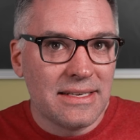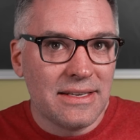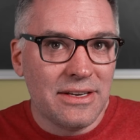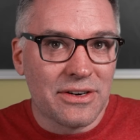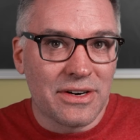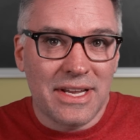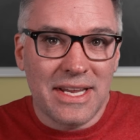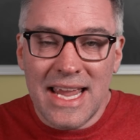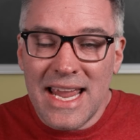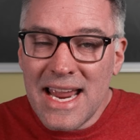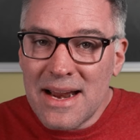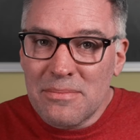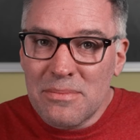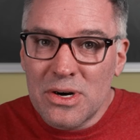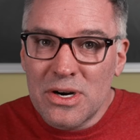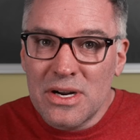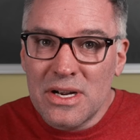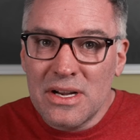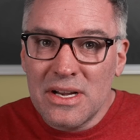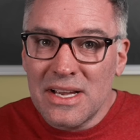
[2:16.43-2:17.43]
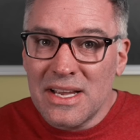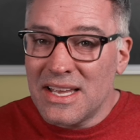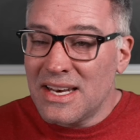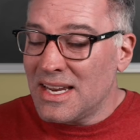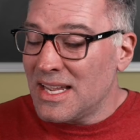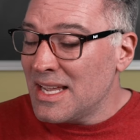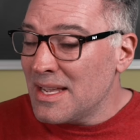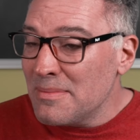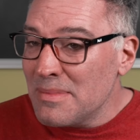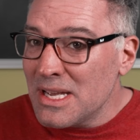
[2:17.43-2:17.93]
your camera, an
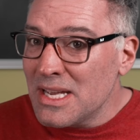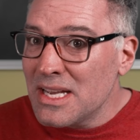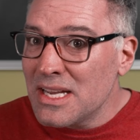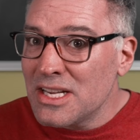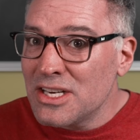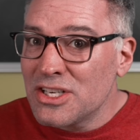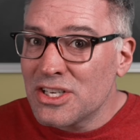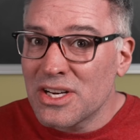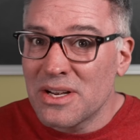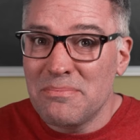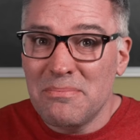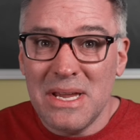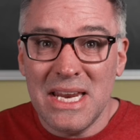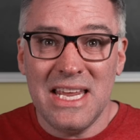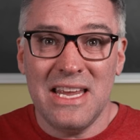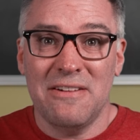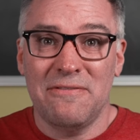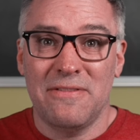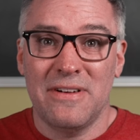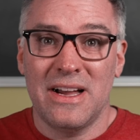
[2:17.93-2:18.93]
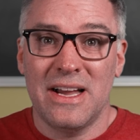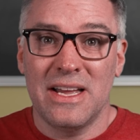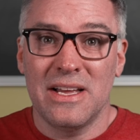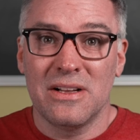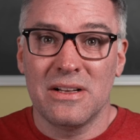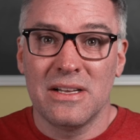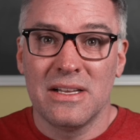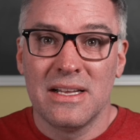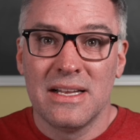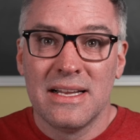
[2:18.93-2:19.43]
image, a media
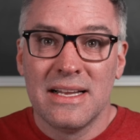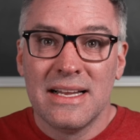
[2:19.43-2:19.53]
file.